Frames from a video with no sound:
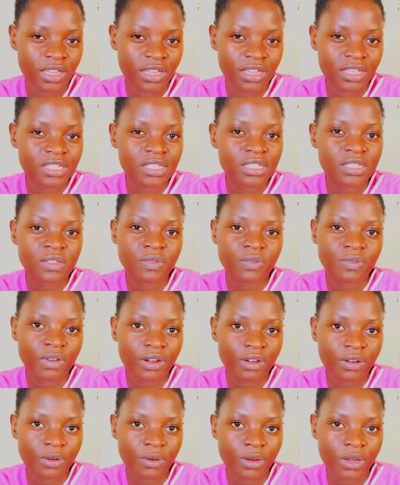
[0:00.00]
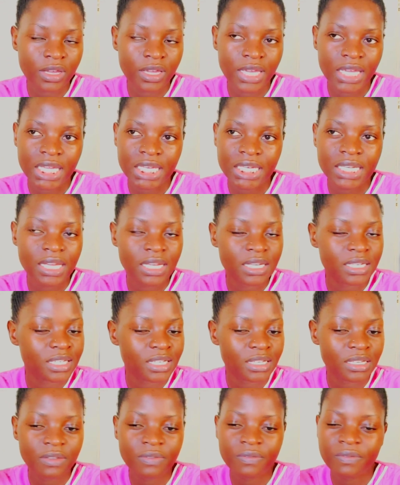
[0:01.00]
It is very okay. That
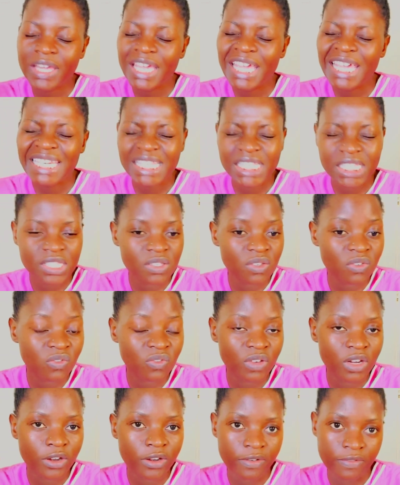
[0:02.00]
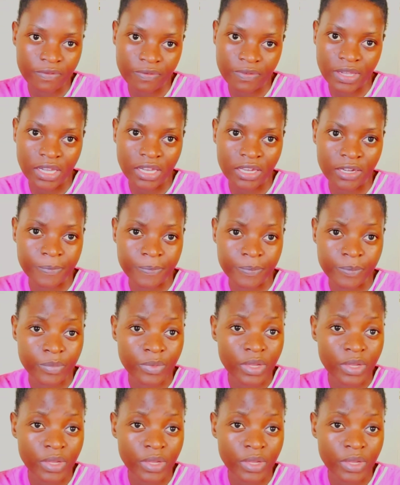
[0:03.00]
deliver, it is very fine,